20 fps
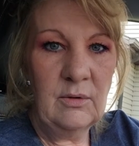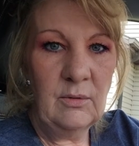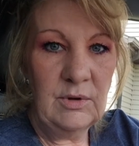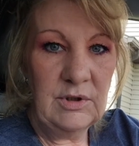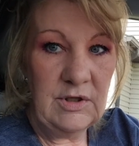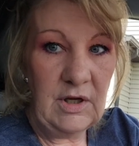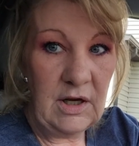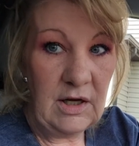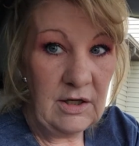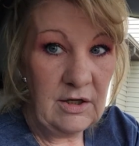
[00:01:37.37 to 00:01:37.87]

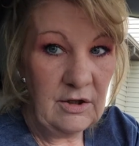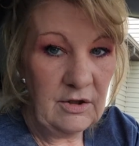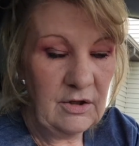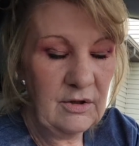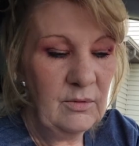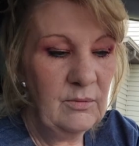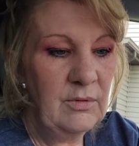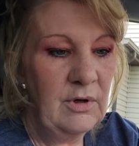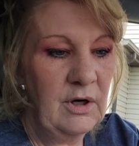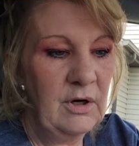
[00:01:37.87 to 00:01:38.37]

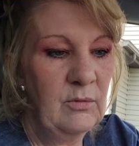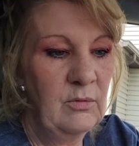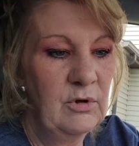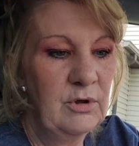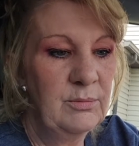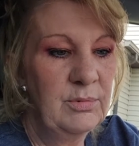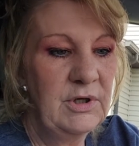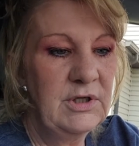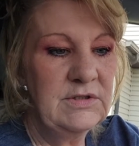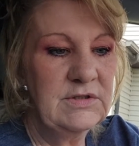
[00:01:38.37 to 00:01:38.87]
retainer, when I wore
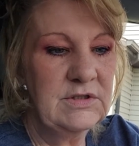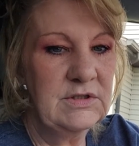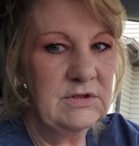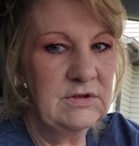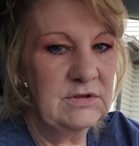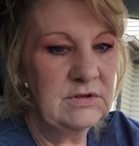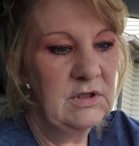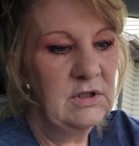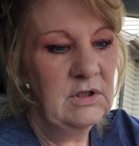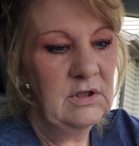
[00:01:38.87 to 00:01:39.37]
braces,
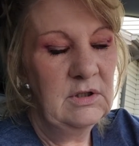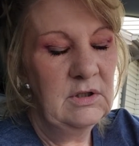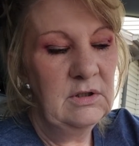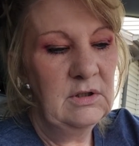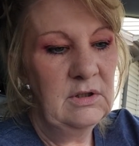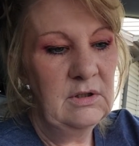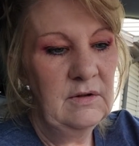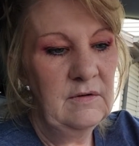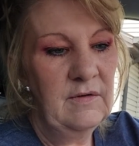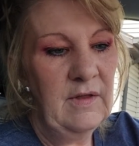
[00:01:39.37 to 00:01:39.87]

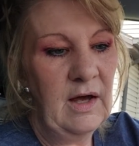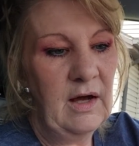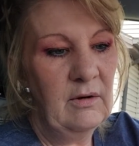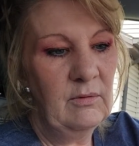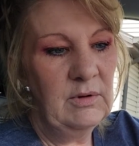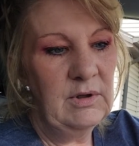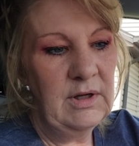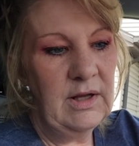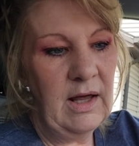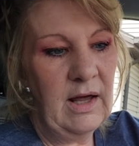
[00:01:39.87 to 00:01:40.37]
that
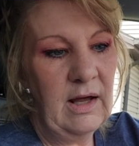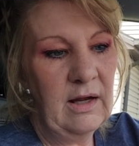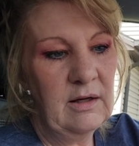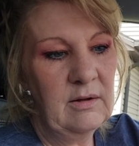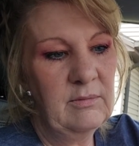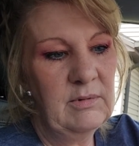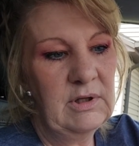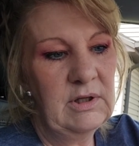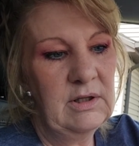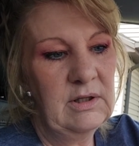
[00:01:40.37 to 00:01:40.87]
would
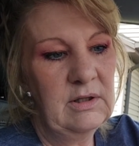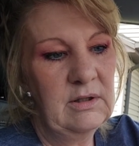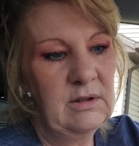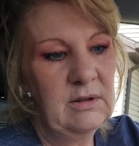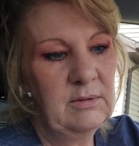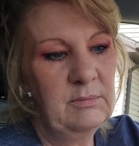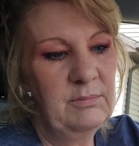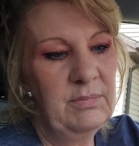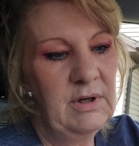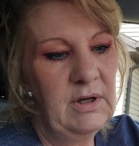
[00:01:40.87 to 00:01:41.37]
gag me.
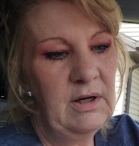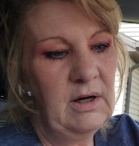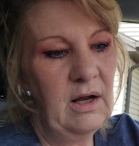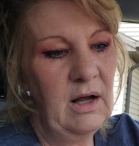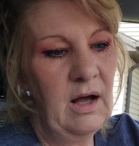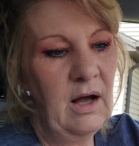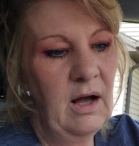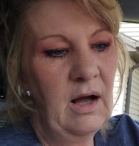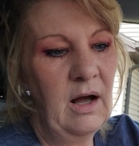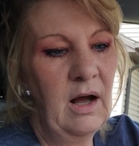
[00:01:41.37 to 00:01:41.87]
But
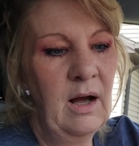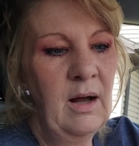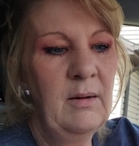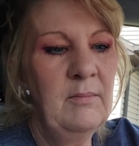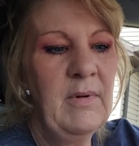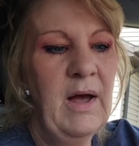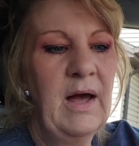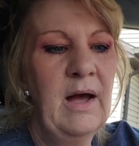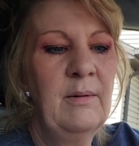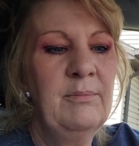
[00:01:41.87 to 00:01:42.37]
I'm
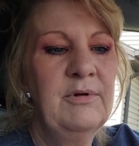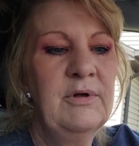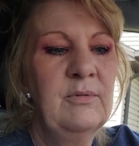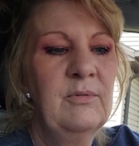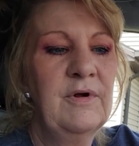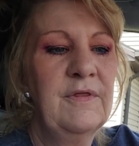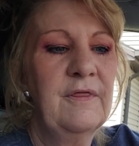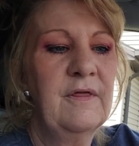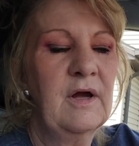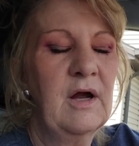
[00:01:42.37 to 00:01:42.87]
happy
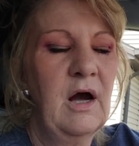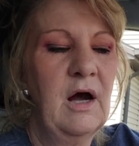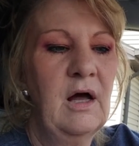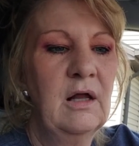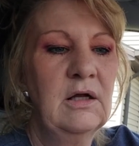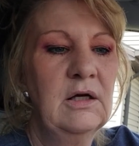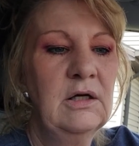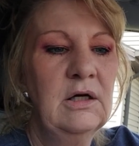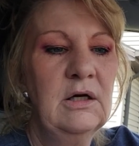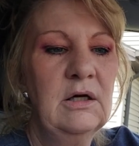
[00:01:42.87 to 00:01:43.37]
with the
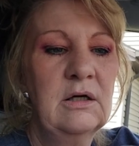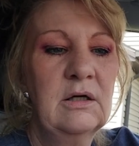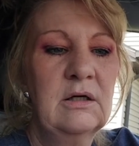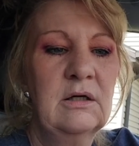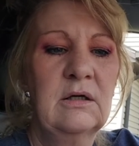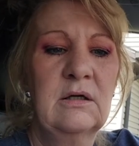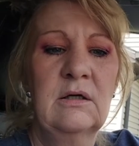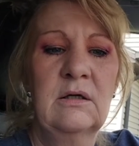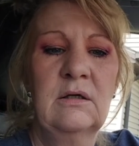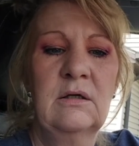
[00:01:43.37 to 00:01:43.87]
color.
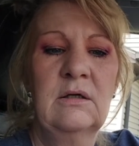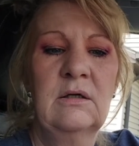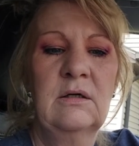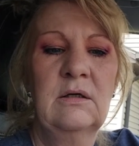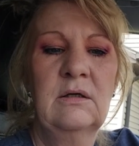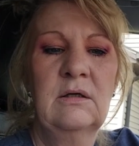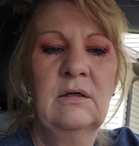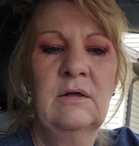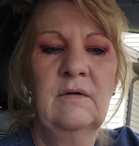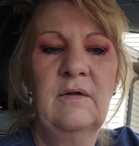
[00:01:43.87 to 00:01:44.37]

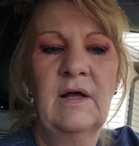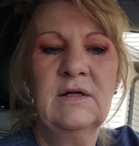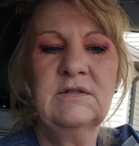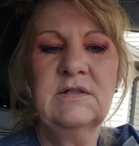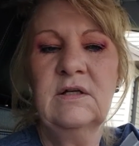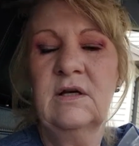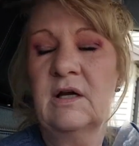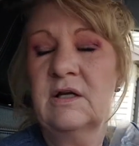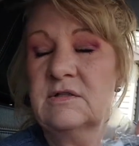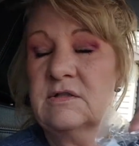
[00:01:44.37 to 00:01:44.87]
That's
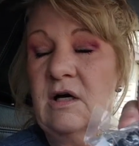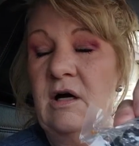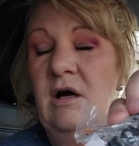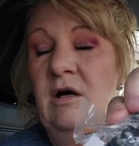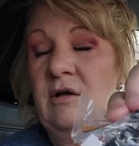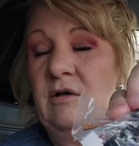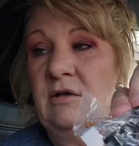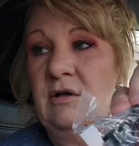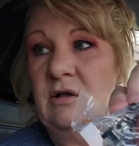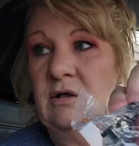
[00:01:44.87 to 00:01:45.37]
a nice
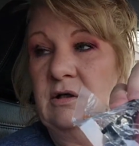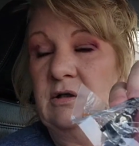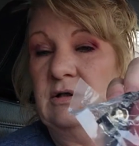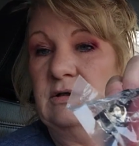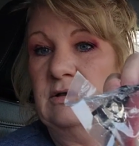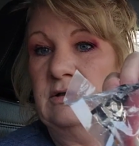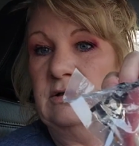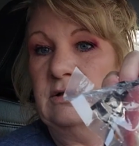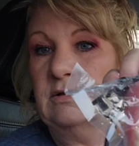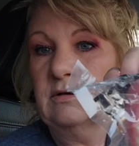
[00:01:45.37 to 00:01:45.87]
color.
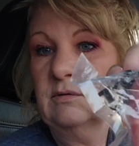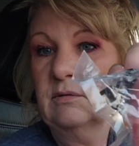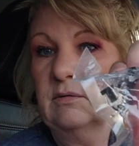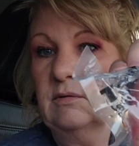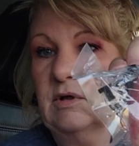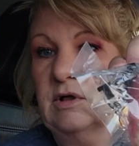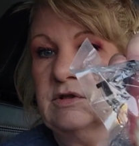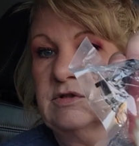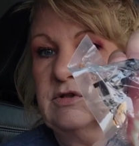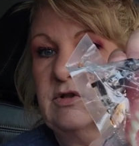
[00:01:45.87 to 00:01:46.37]

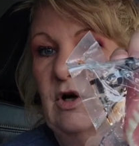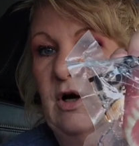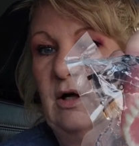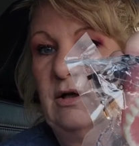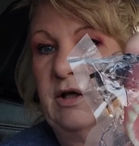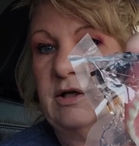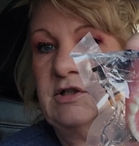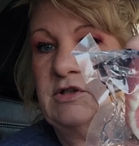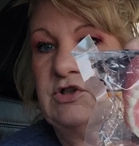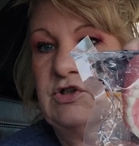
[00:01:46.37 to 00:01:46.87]
It's not
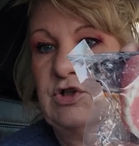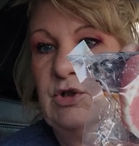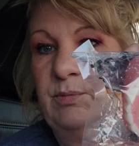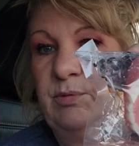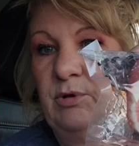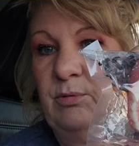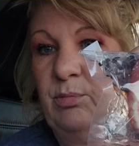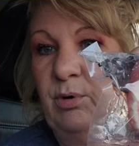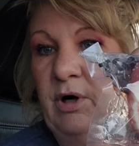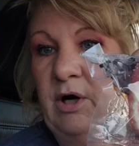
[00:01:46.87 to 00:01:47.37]
like
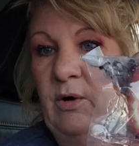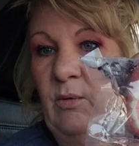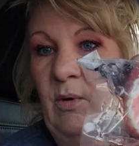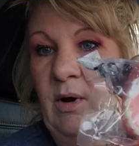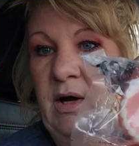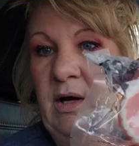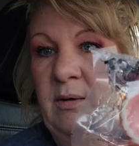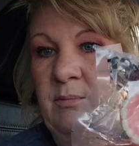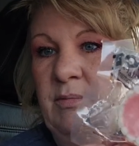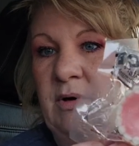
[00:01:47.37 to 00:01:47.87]
super bright
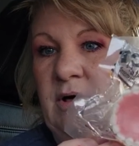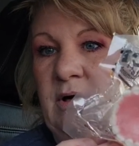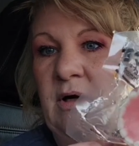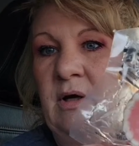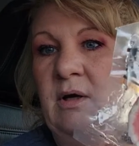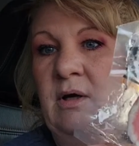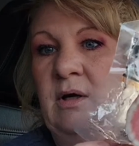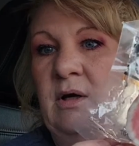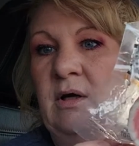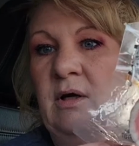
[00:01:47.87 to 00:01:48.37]
white, but
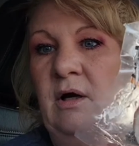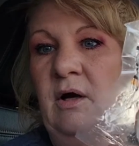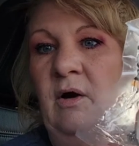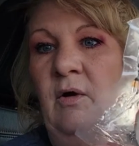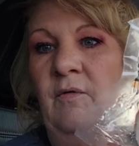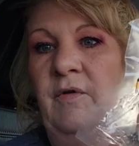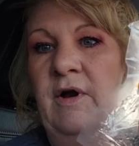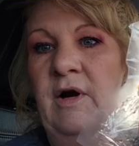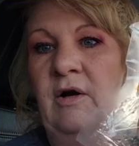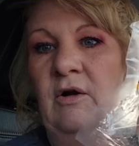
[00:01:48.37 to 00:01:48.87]

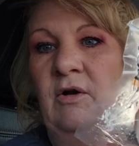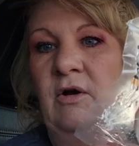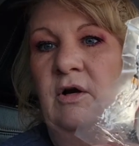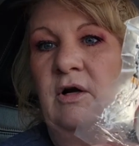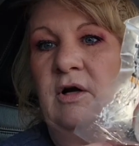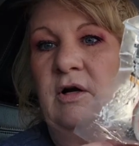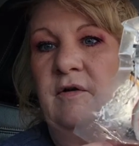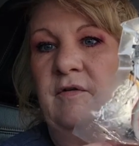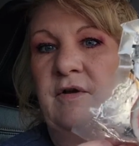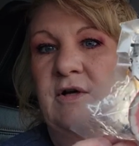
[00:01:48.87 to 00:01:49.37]
oh, there,
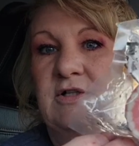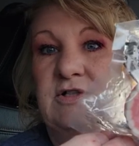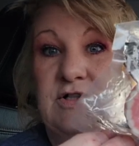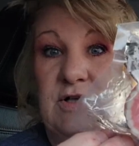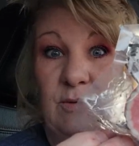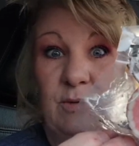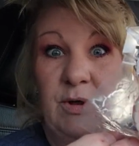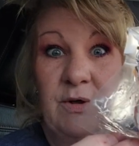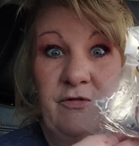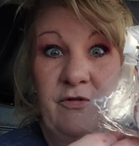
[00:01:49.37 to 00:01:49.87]
look. There's
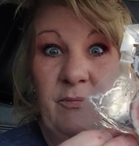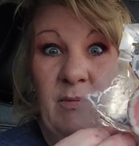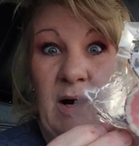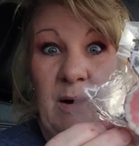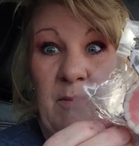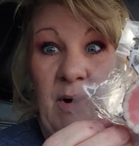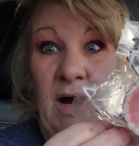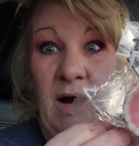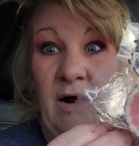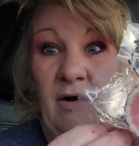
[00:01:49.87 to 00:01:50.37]
the roof of my
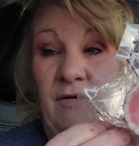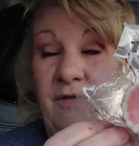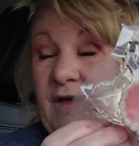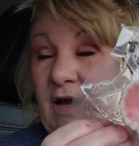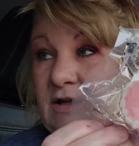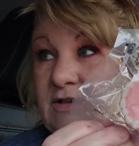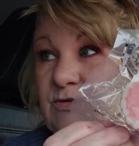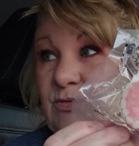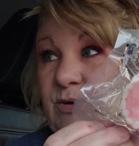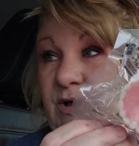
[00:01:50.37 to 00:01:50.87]
mouth.
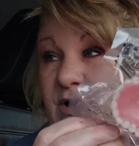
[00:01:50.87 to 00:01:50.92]
That's